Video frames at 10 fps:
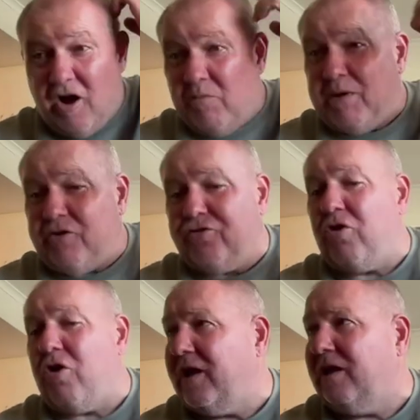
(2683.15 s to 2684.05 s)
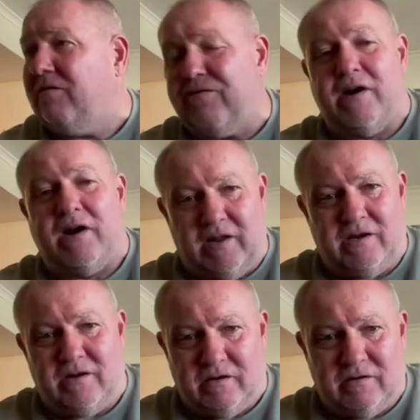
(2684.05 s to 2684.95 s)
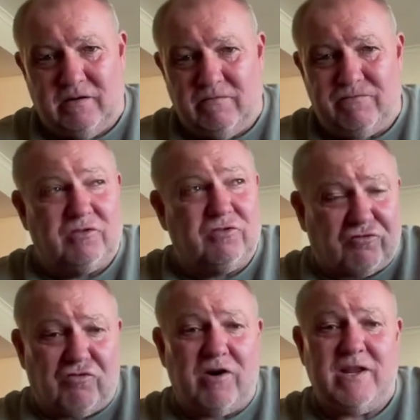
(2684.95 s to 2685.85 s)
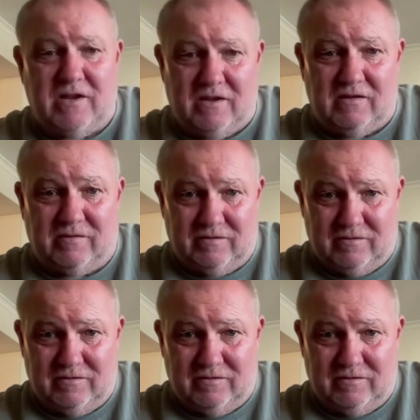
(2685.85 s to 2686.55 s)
I've been trying to get in front of Lyndon for 3 years.